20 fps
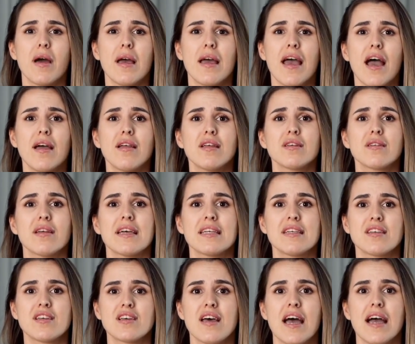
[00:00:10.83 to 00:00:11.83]
on how to create
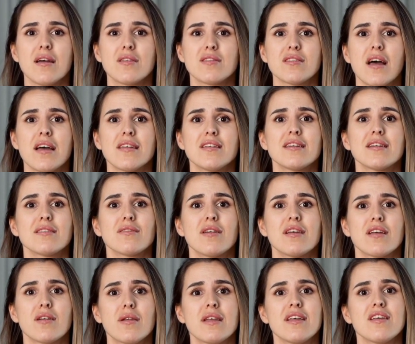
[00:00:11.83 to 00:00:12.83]
a Shadowsocks
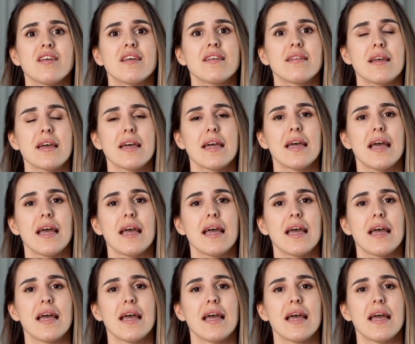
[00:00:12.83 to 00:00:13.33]
configuration